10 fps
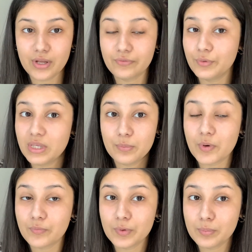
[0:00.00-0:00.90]
If you keep
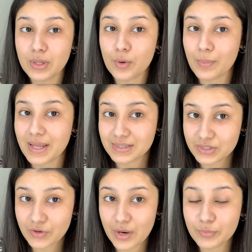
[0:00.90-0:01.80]
up with me on my
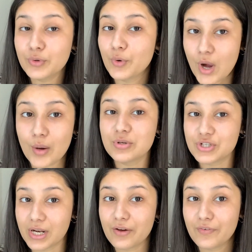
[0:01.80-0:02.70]
Instagram, you know how much
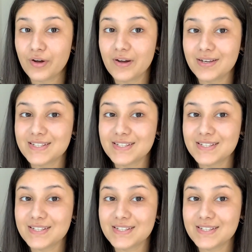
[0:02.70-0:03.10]
I love her.